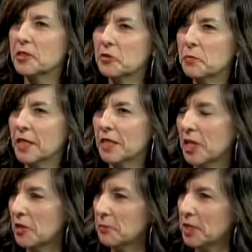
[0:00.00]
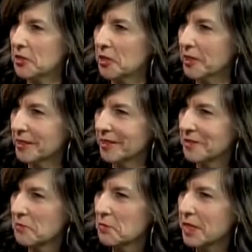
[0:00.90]
you being an art major
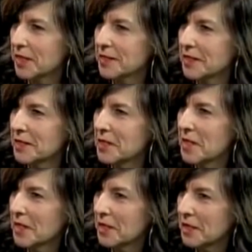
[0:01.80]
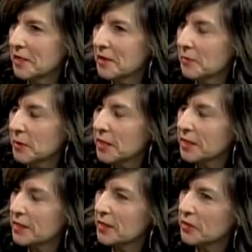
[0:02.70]
because, oh, yeah.
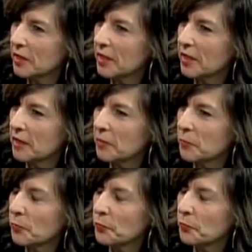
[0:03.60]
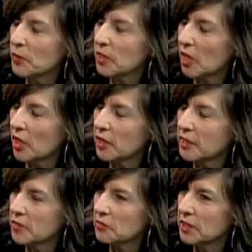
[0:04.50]
because um, was it art
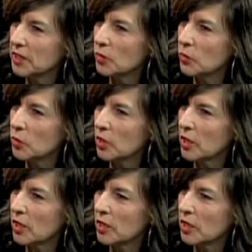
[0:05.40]
history or